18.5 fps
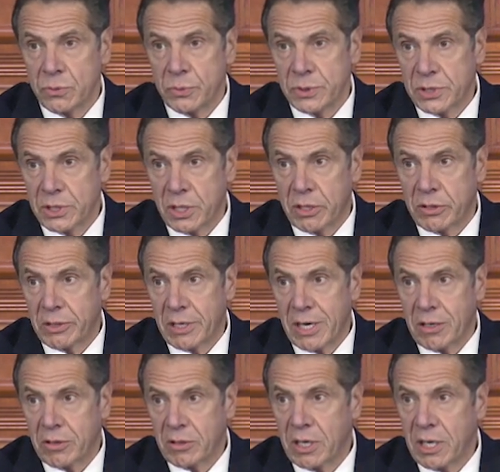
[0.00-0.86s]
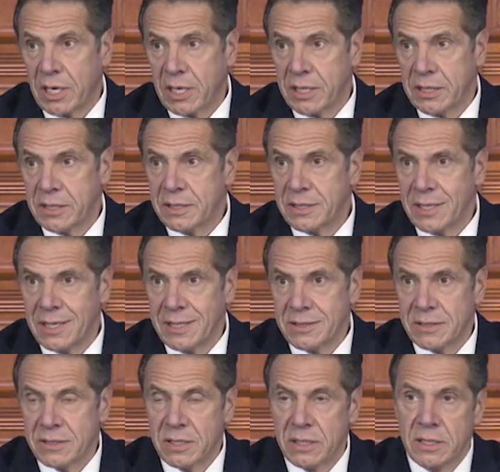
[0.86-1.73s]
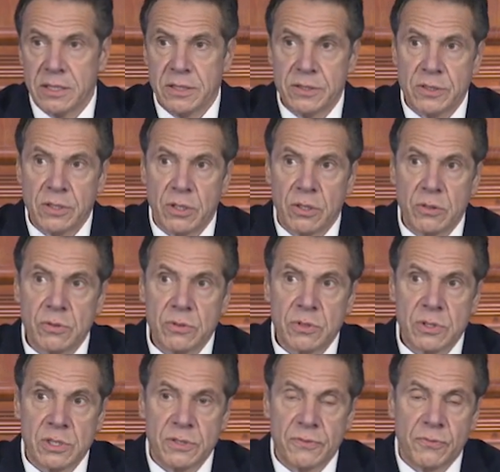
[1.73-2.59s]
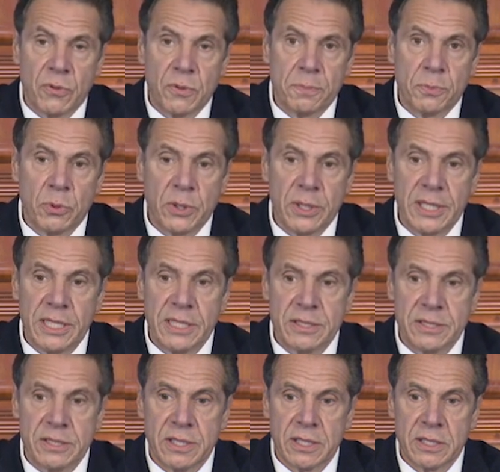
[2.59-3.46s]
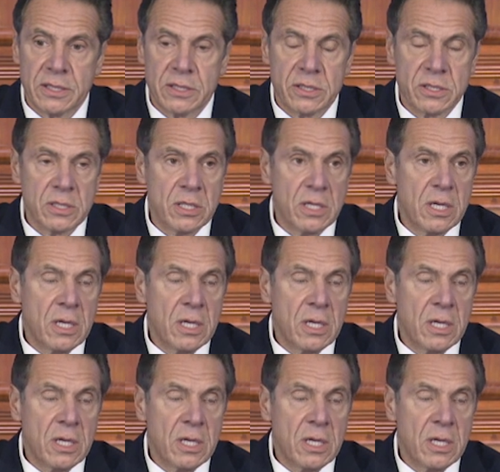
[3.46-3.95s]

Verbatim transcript: which are our high-intensity zones, is 4.86.